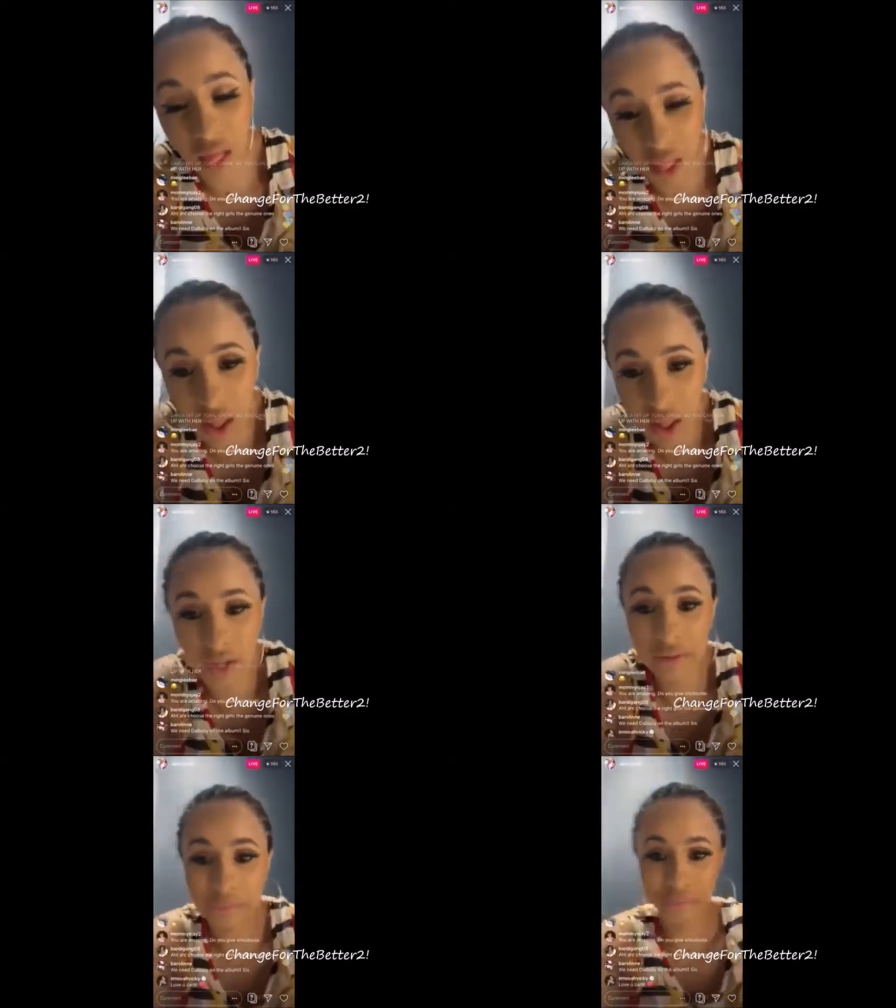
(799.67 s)
All
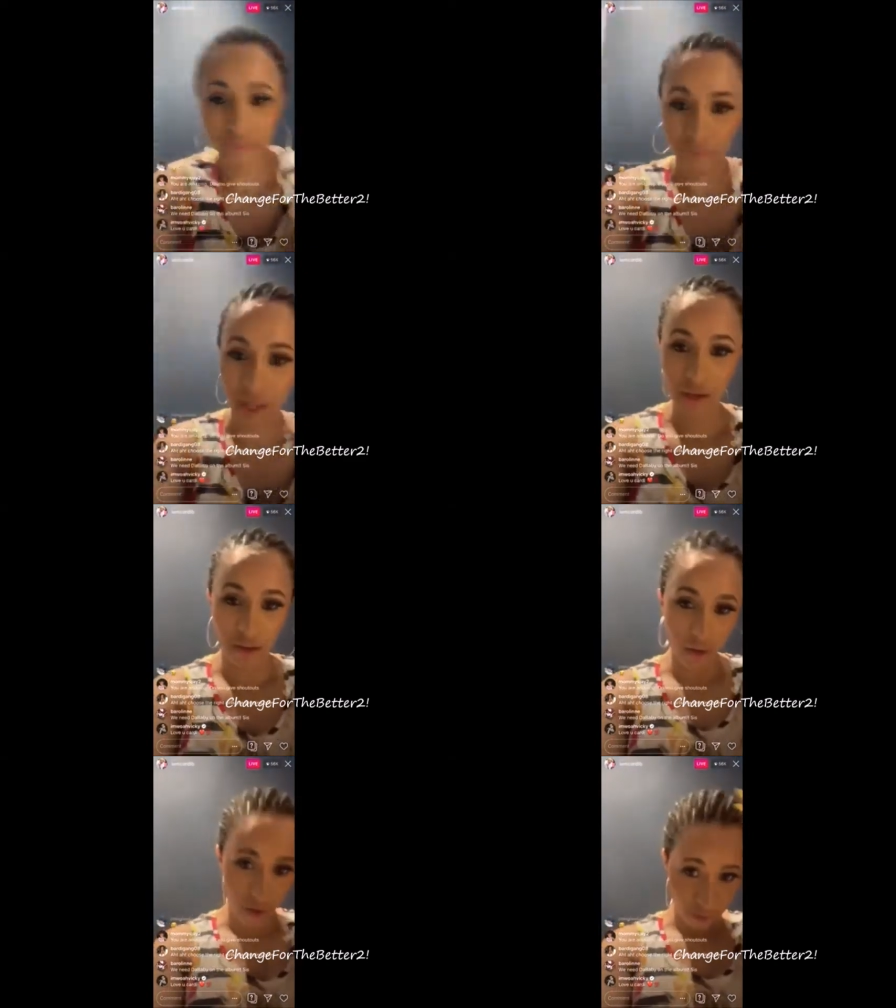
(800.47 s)
right, guys,
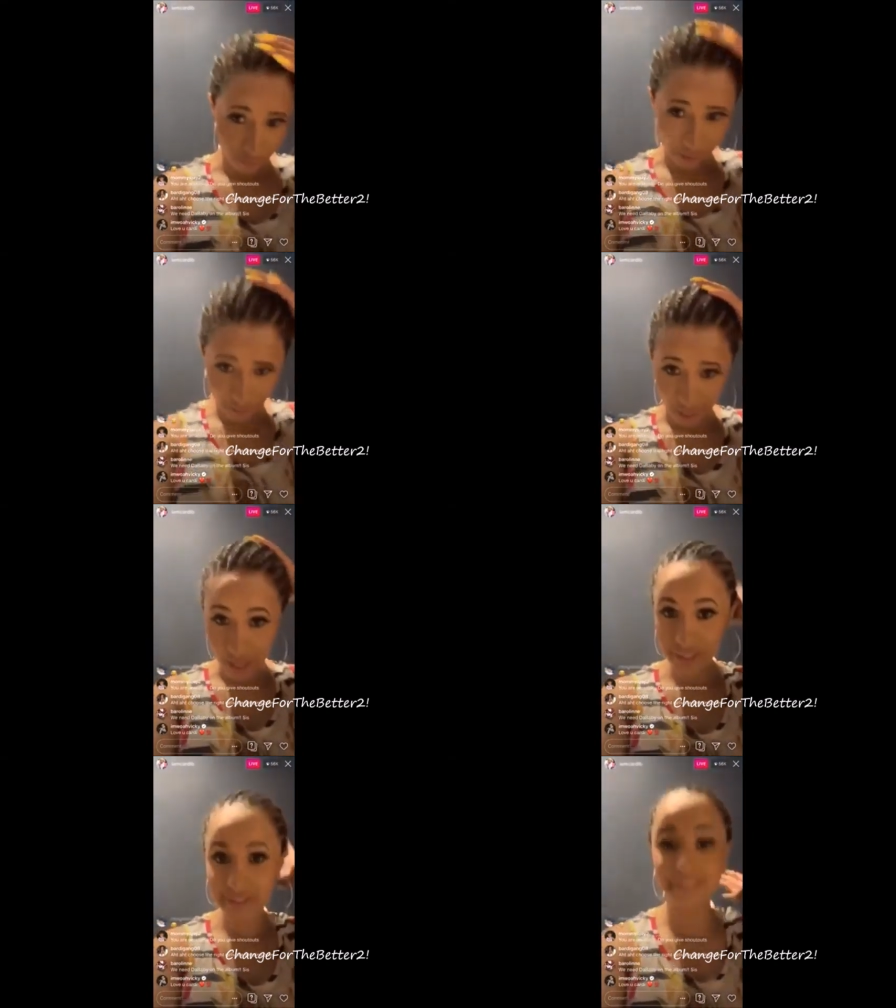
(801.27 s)
I'll talk to you
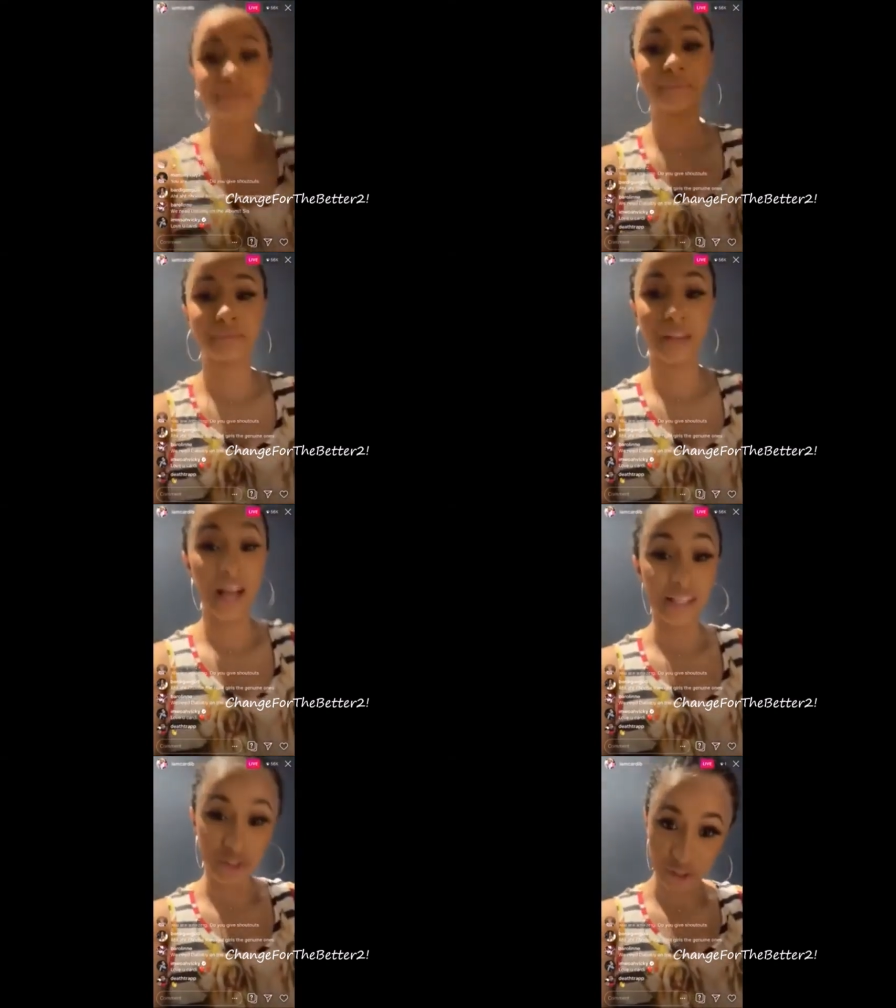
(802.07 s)
guys later because I
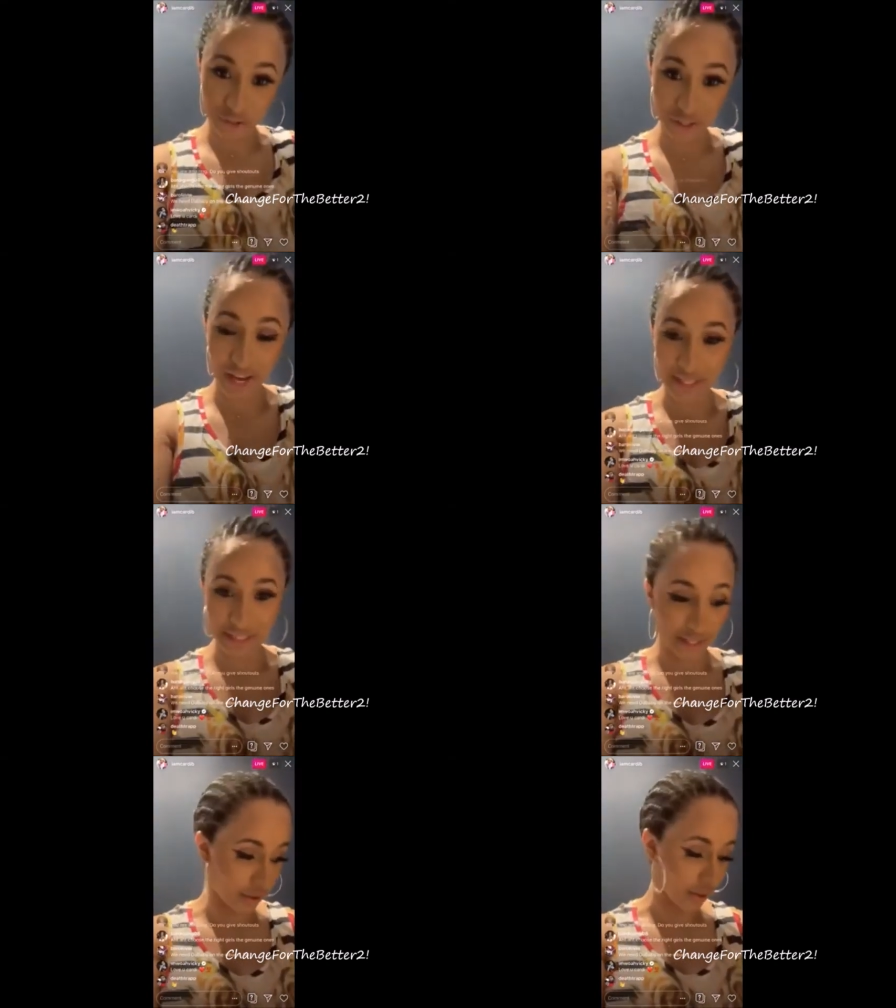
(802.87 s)
gotta take a poop.
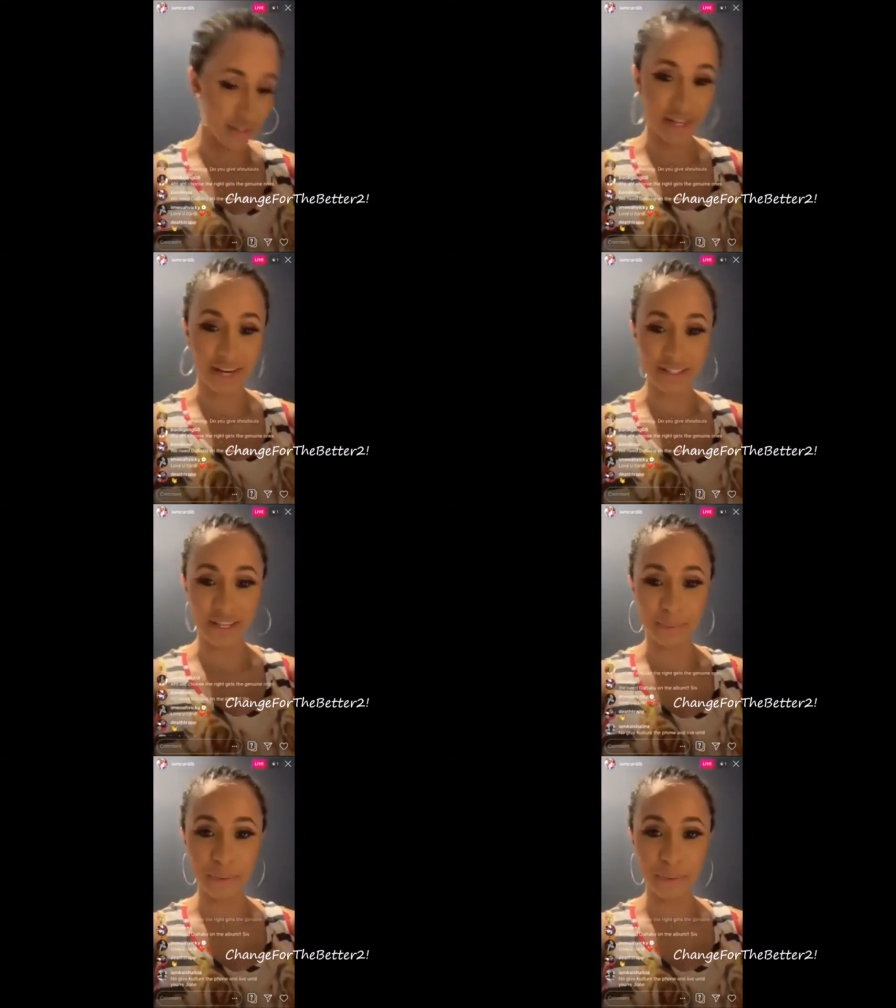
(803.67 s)
Bye.